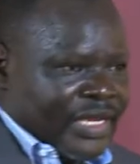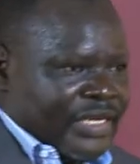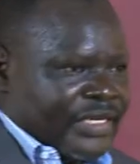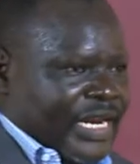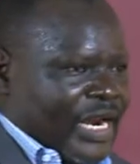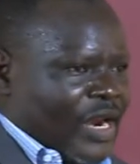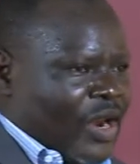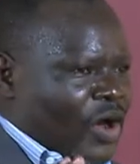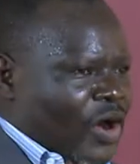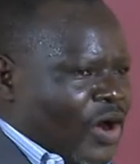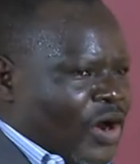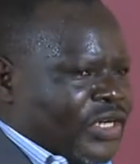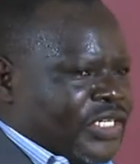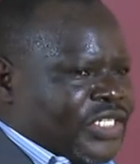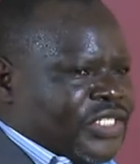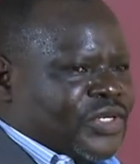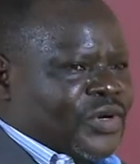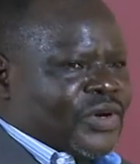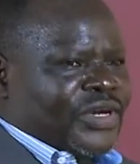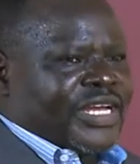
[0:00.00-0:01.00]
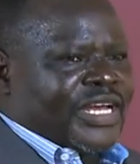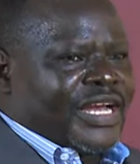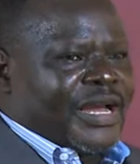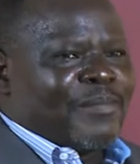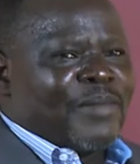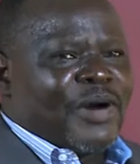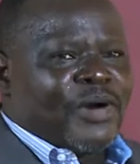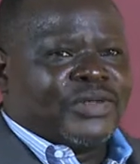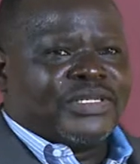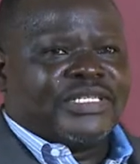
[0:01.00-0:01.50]
The Lord talking
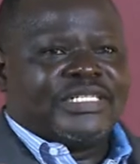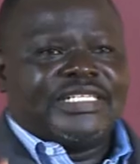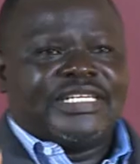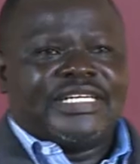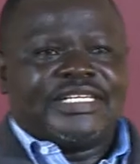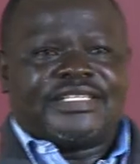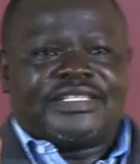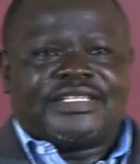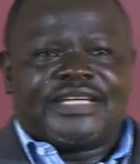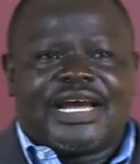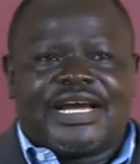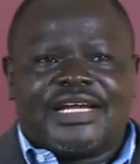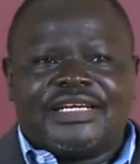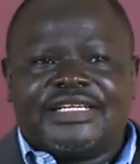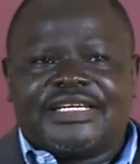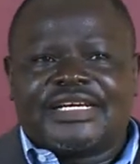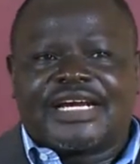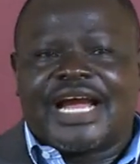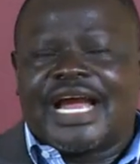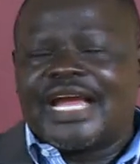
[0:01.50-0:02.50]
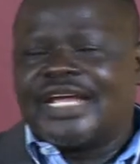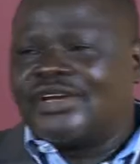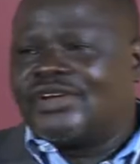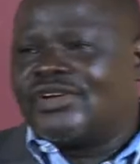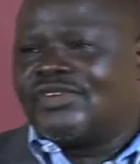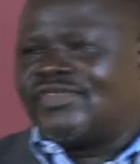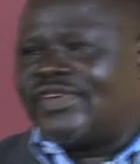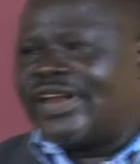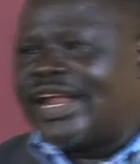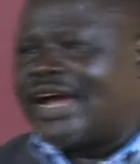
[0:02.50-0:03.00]
about the third kind
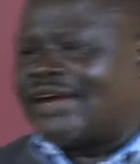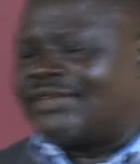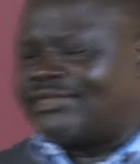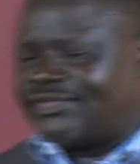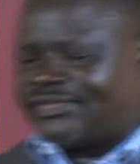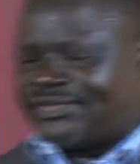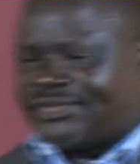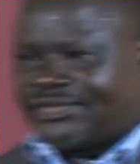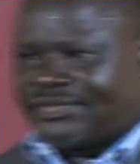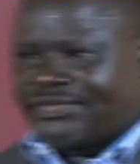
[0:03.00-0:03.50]
of love